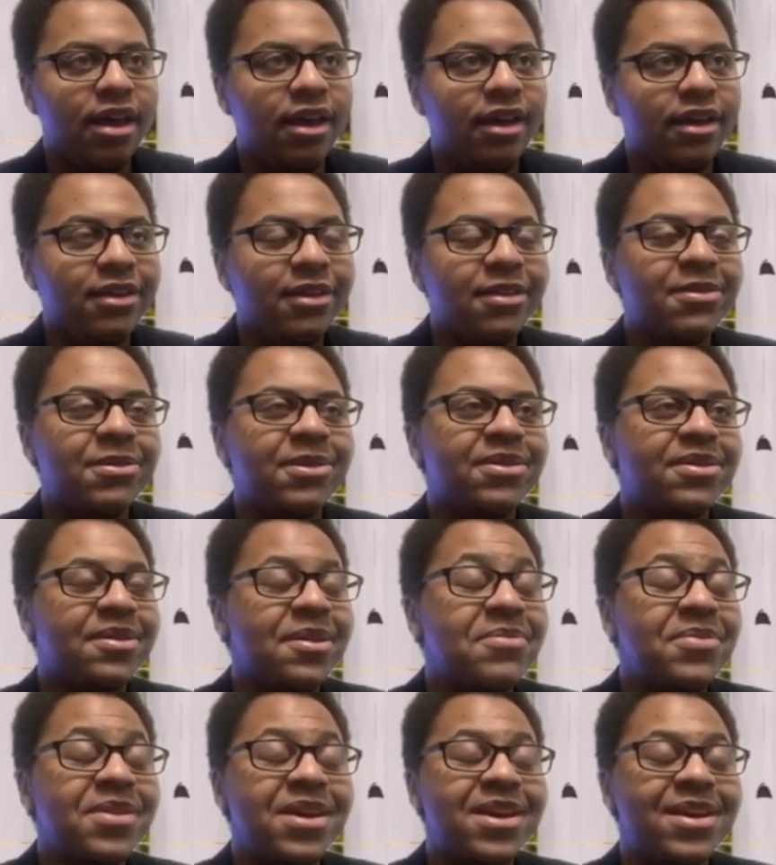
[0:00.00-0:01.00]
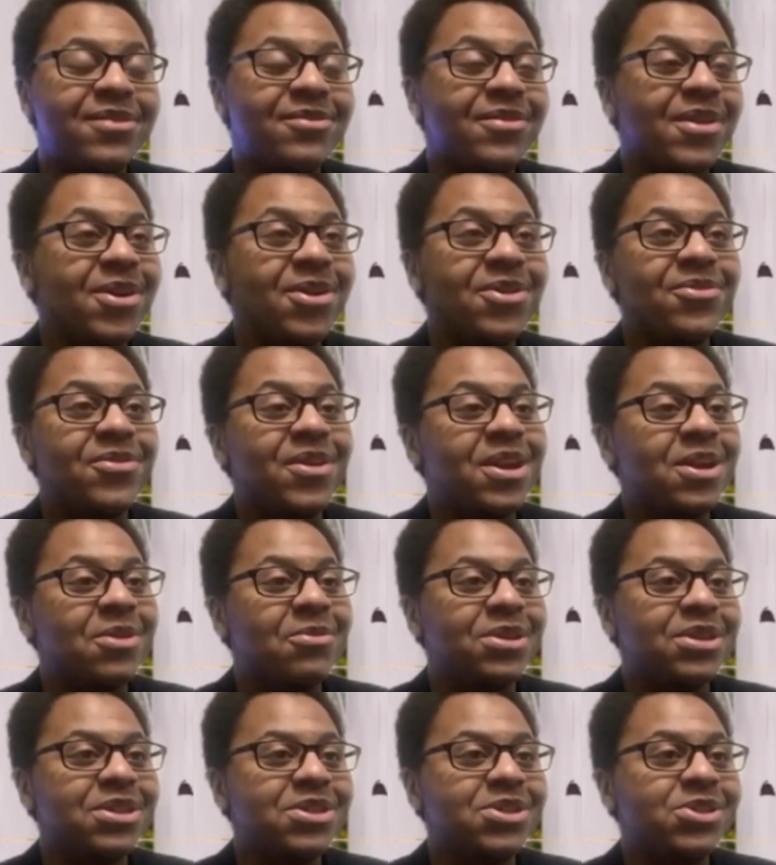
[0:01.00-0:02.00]
This was something very fun I
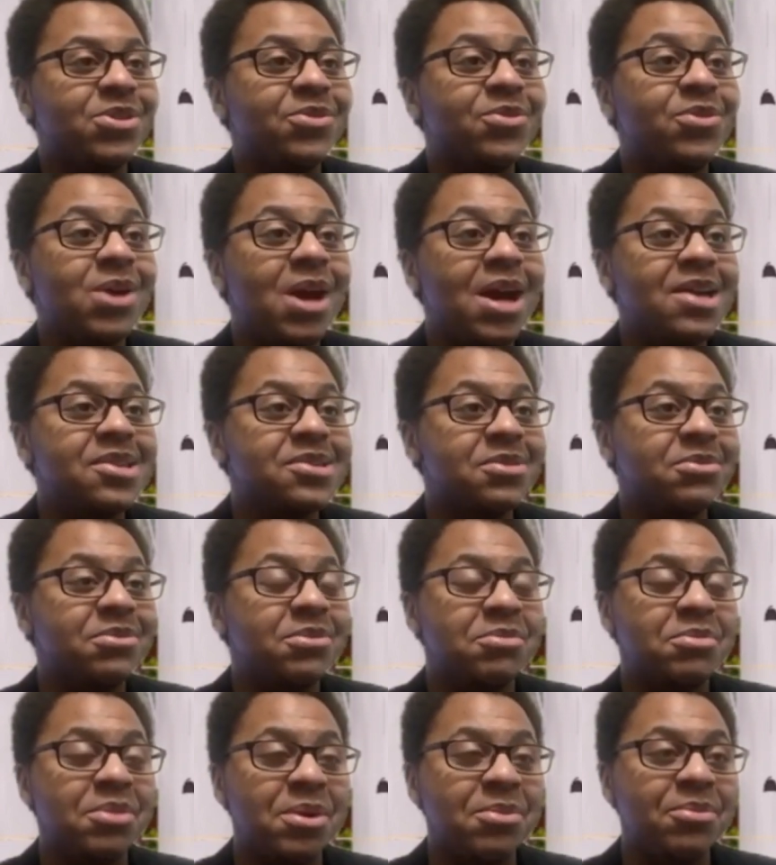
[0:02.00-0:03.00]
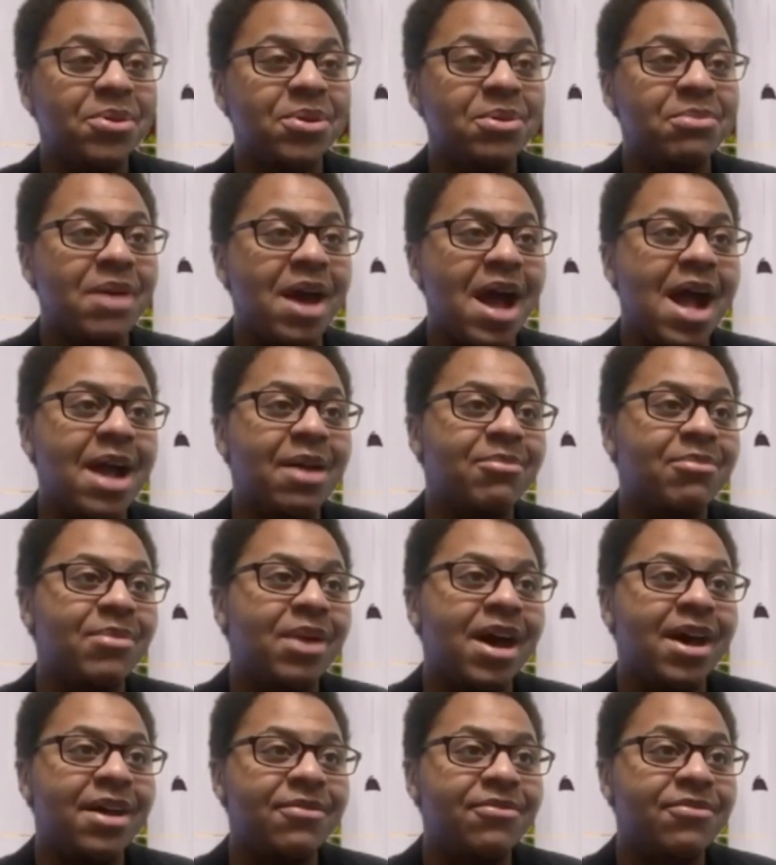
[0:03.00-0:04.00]
wanted to do. If you guys can remember back,
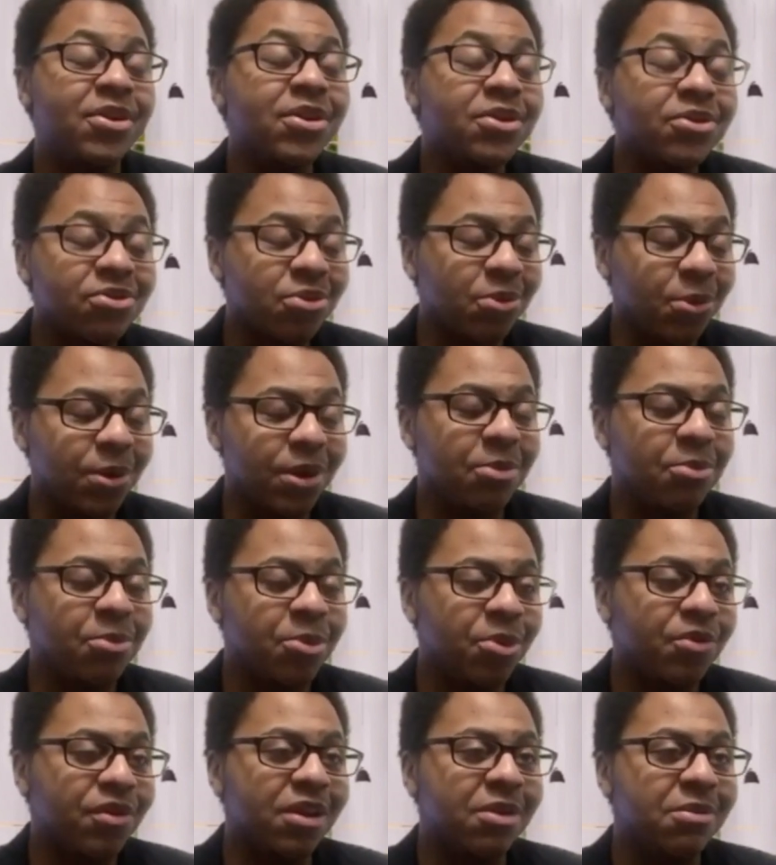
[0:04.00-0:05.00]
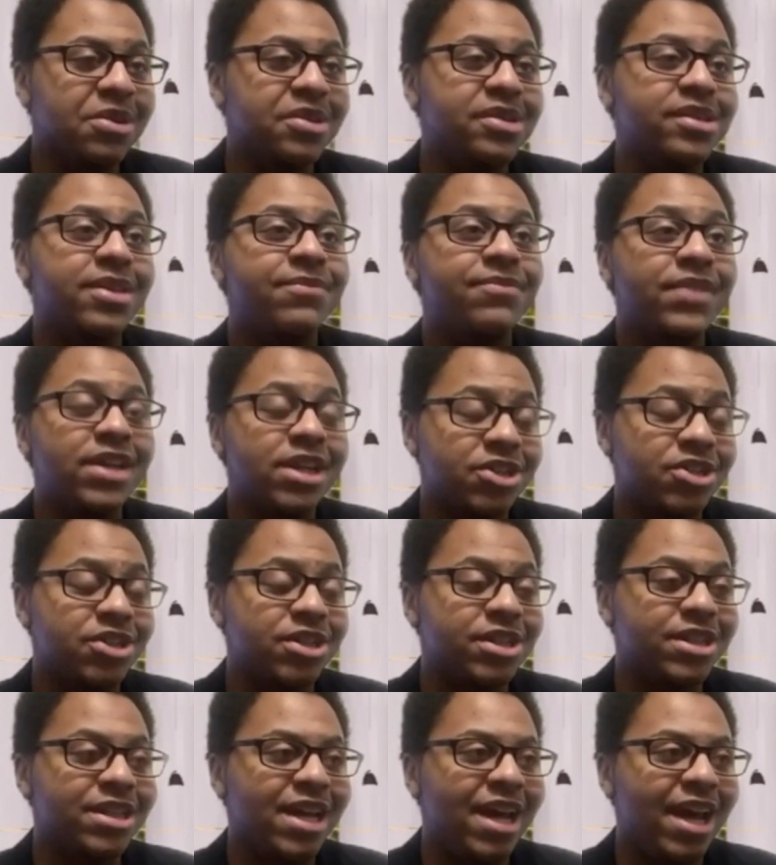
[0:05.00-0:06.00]
my first thriller movie was
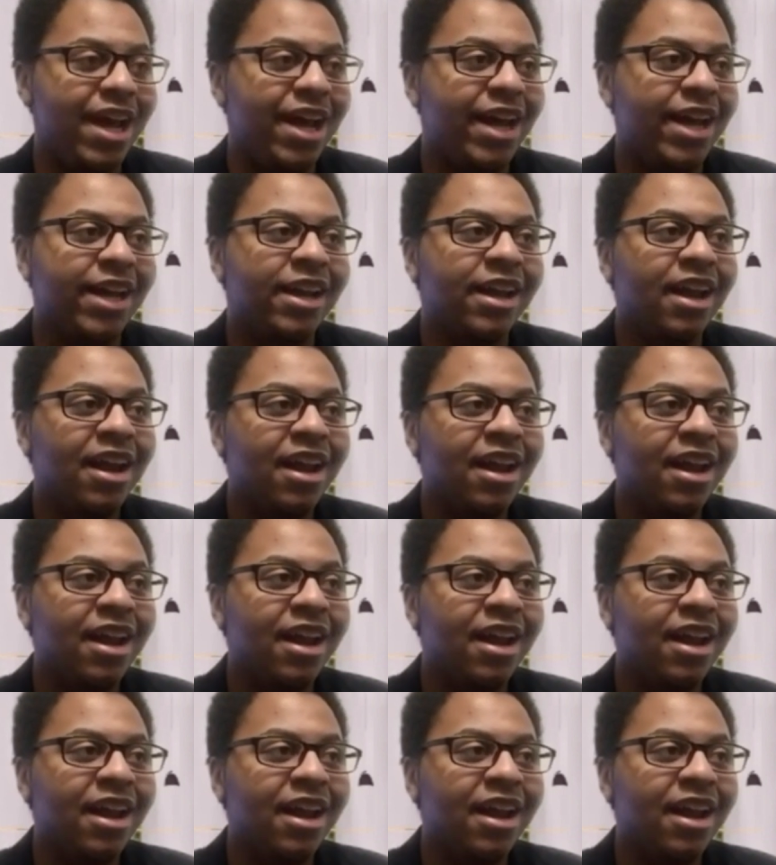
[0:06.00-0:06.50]
Conviction, and